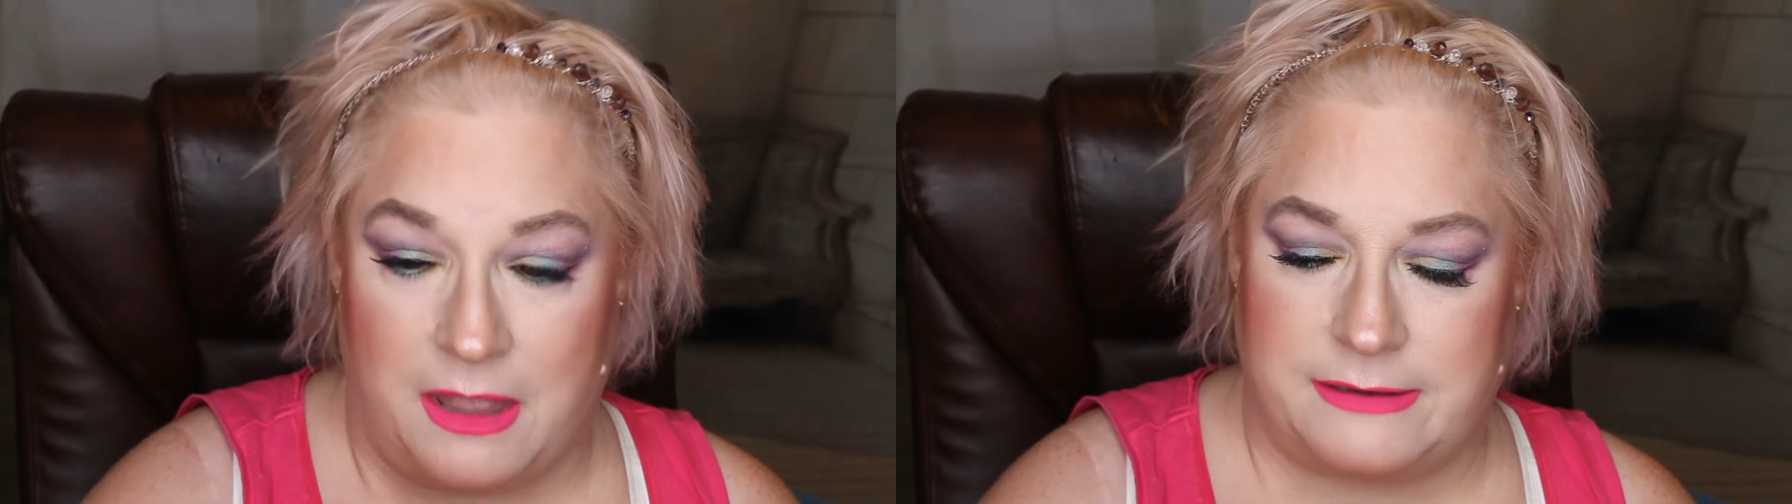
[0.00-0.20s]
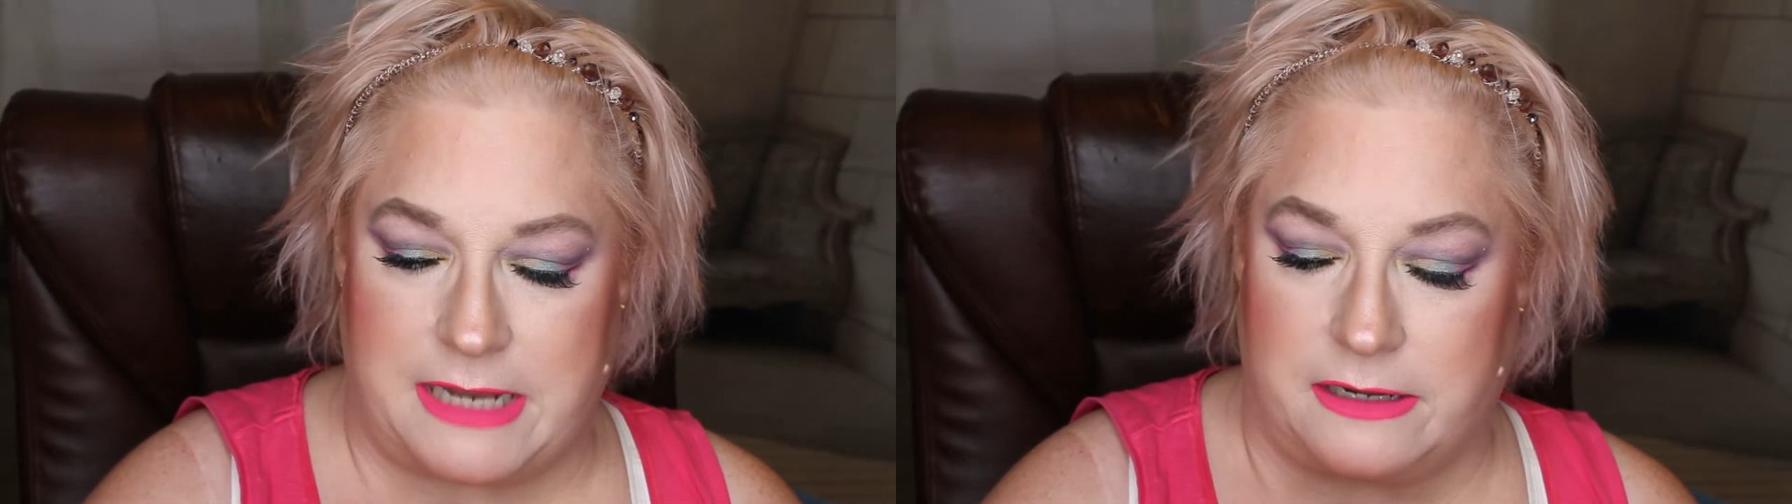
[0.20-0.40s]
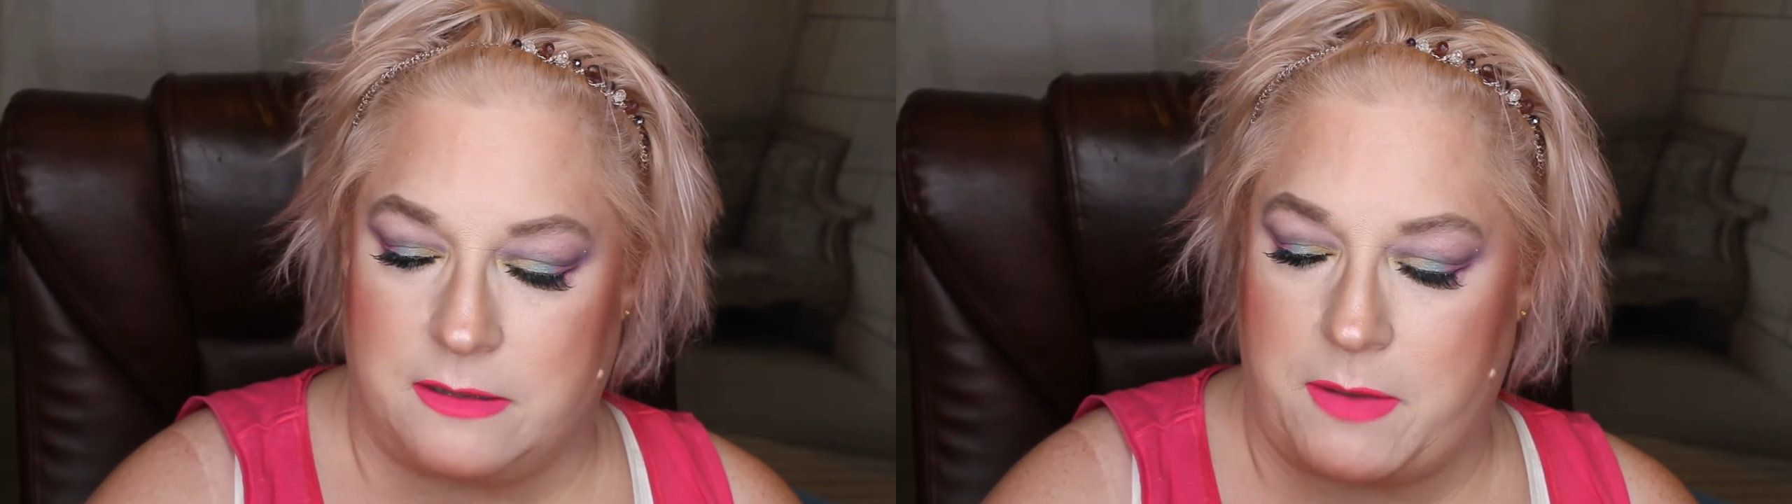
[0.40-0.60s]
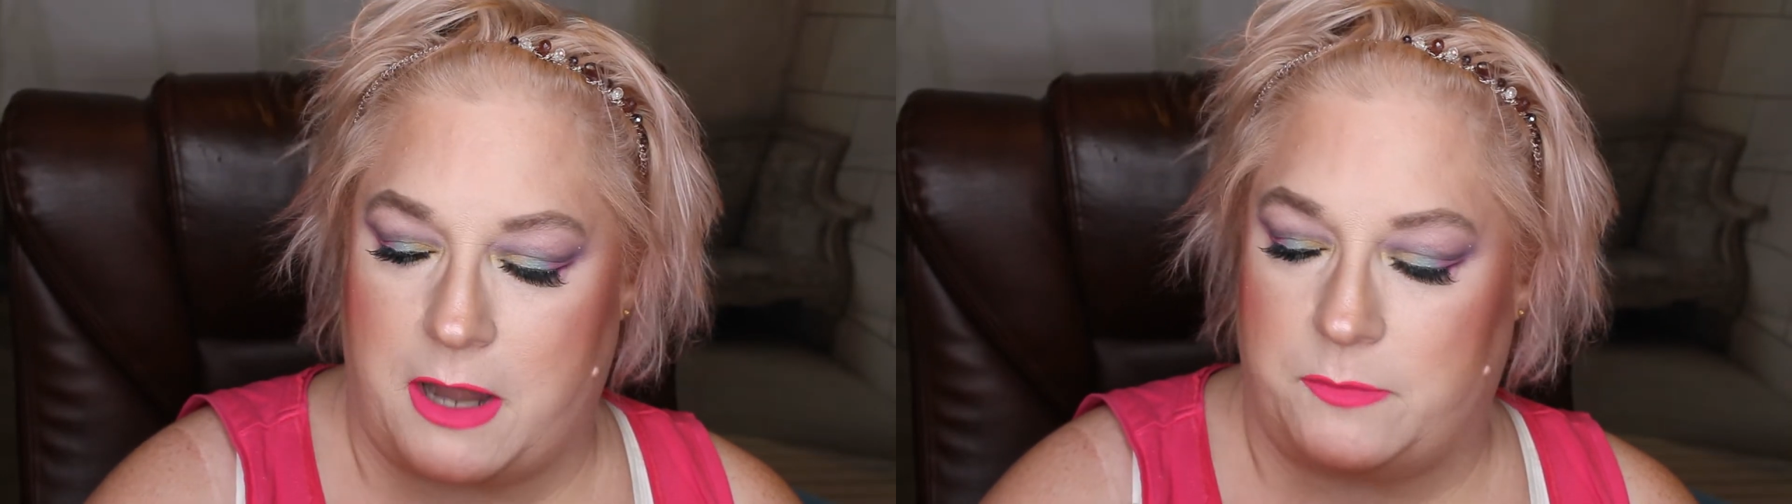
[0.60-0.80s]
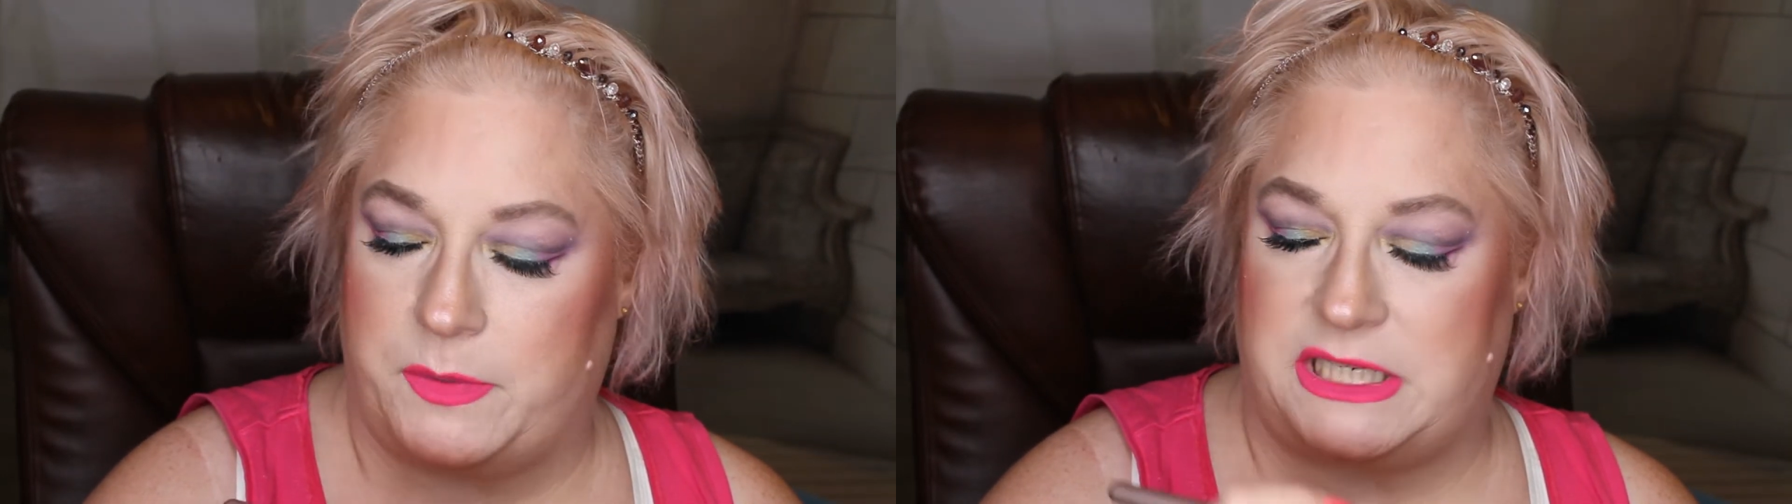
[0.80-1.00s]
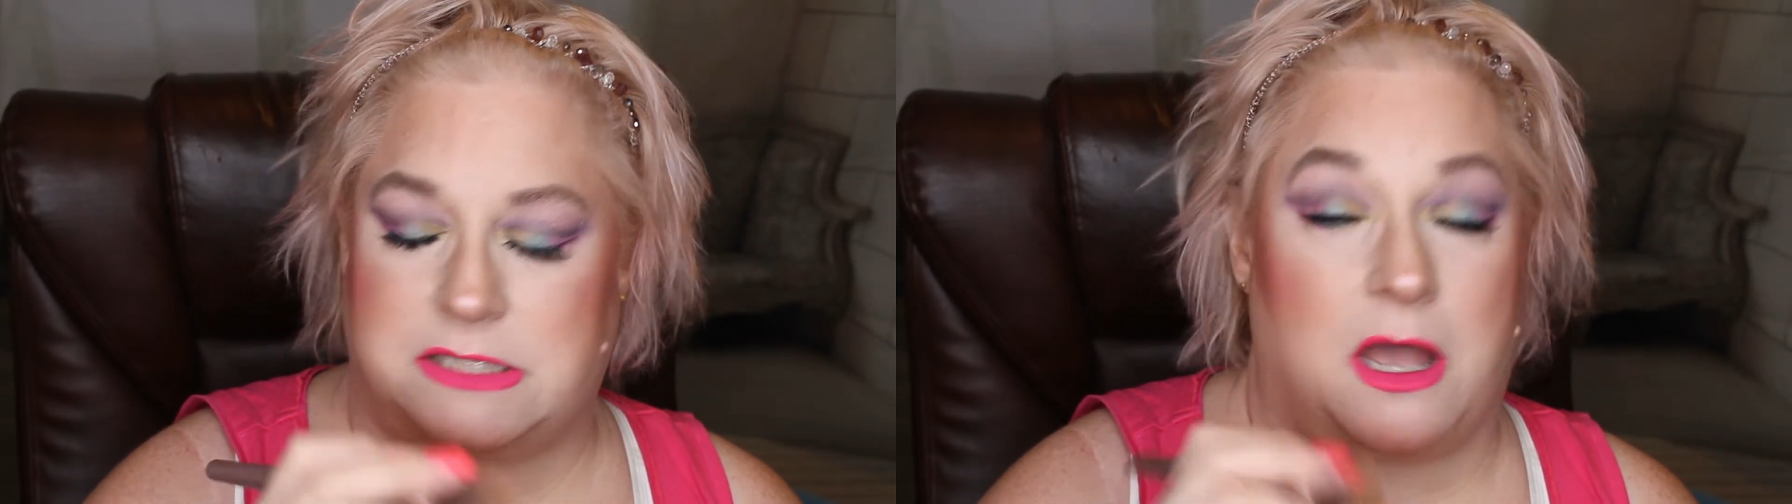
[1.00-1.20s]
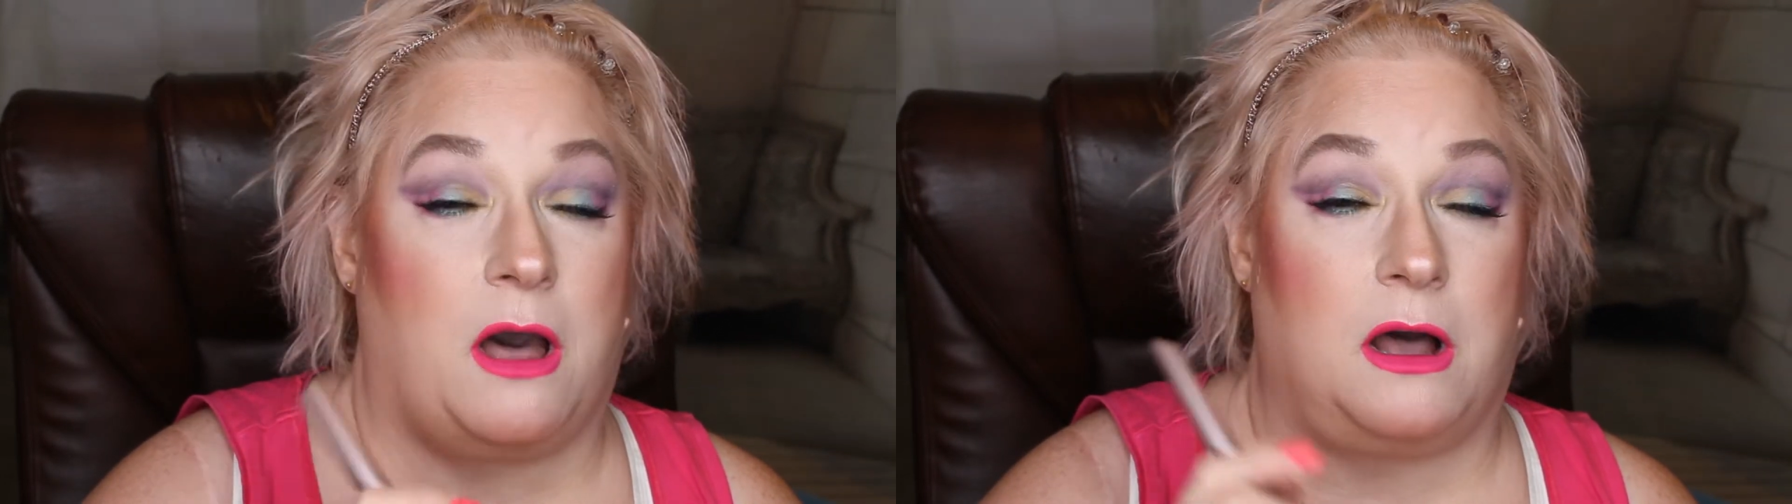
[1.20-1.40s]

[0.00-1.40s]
down on the bottom, but it's